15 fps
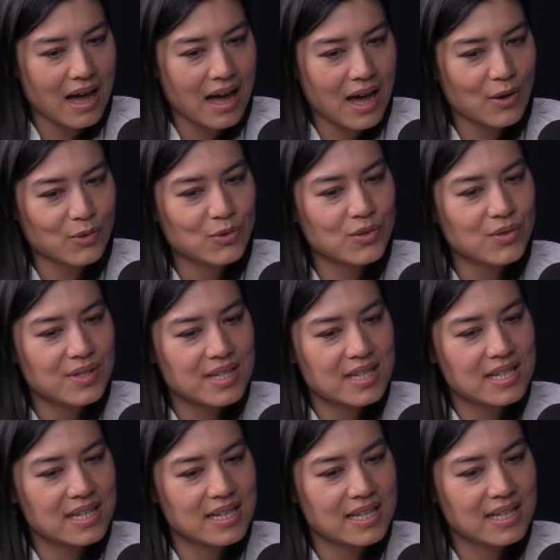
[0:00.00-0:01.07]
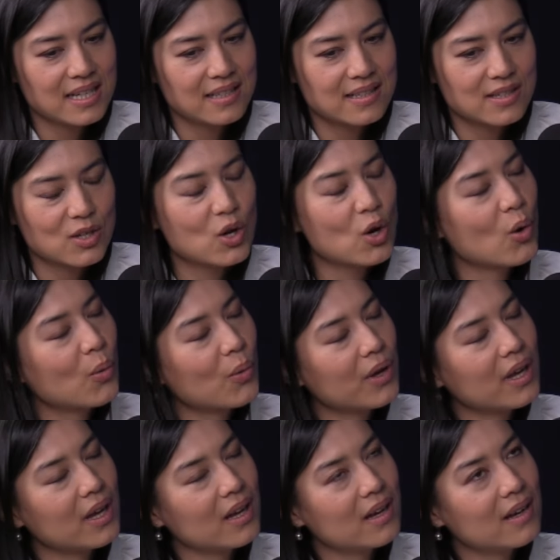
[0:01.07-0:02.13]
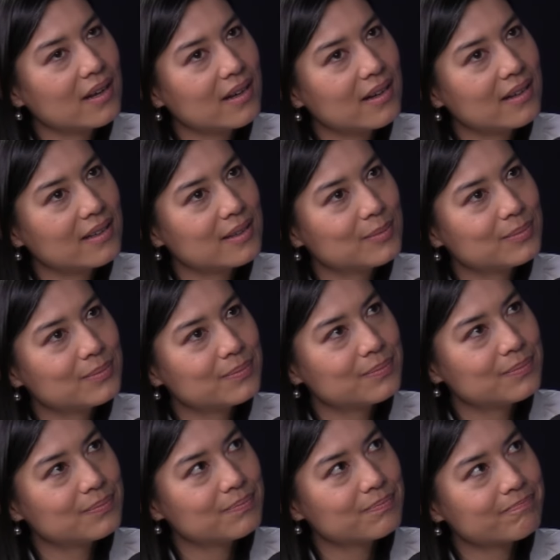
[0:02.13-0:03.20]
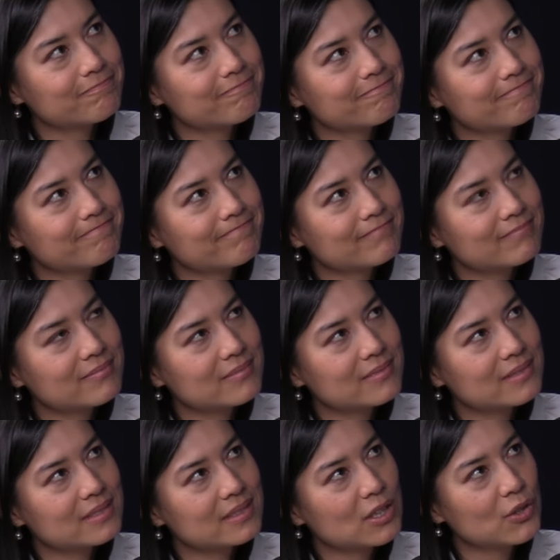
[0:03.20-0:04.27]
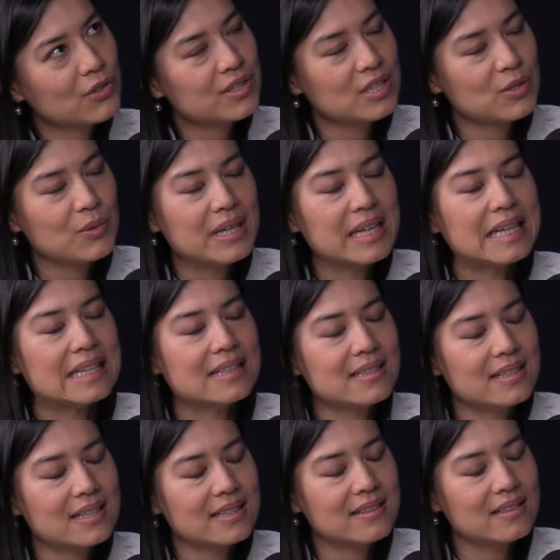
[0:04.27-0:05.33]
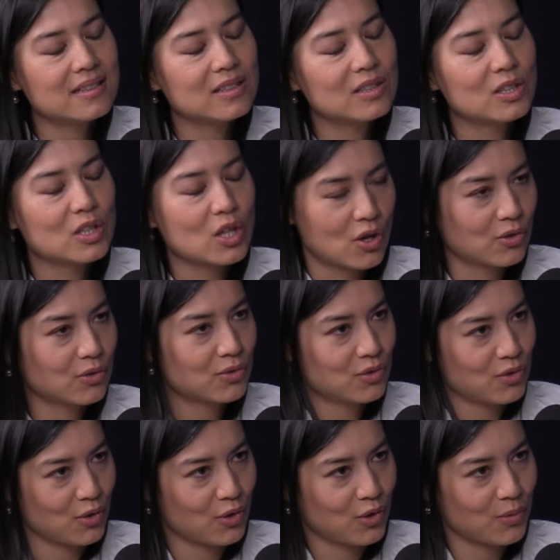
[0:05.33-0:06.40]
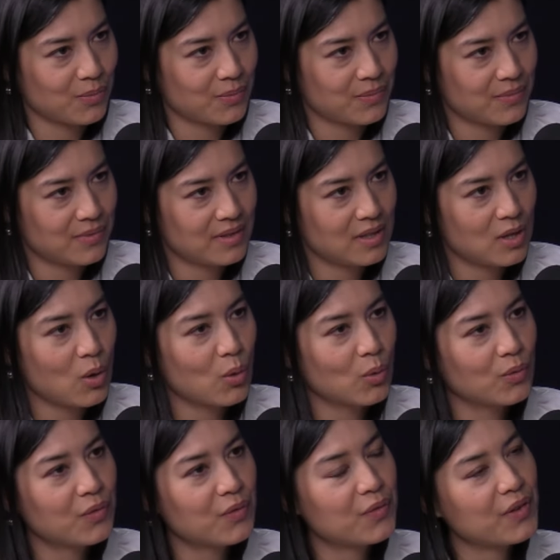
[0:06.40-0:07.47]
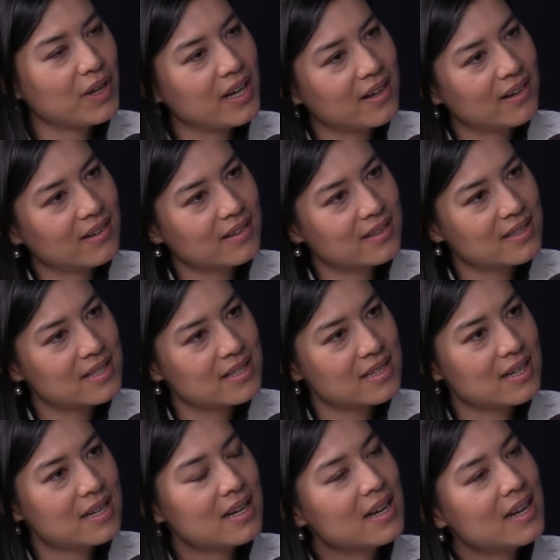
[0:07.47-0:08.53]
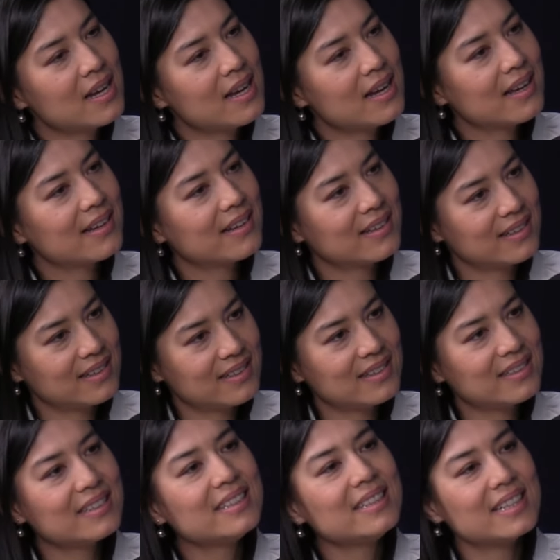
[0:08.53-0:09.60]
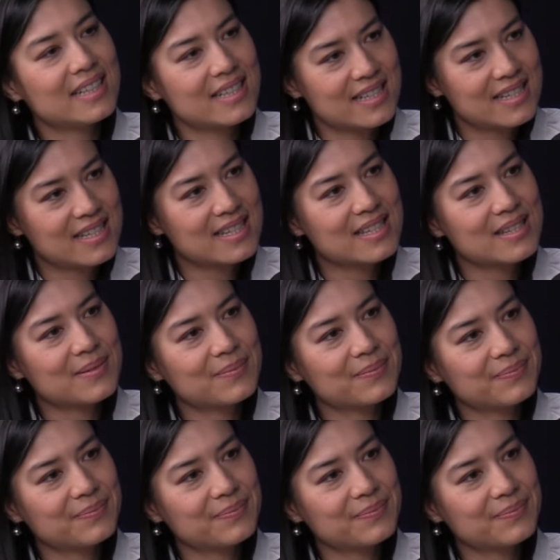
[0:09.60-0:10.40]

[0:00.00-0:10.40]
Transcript: how do you see it going? Um, continuing it in the long term, the whole fairs, the whole fair business. Yes